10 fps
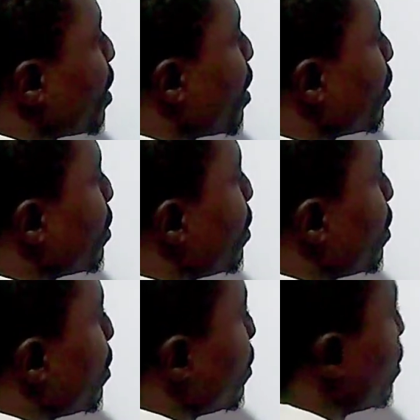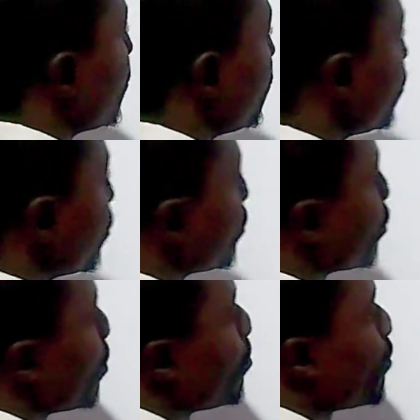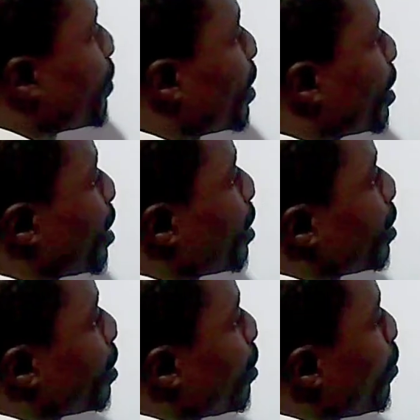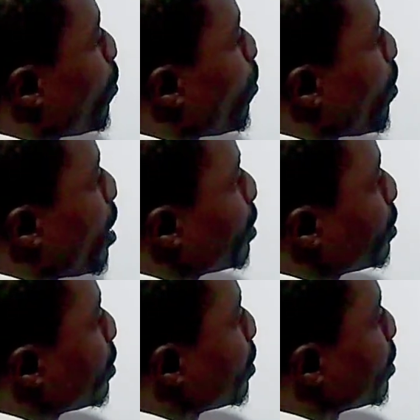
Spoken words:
let me come over here, 1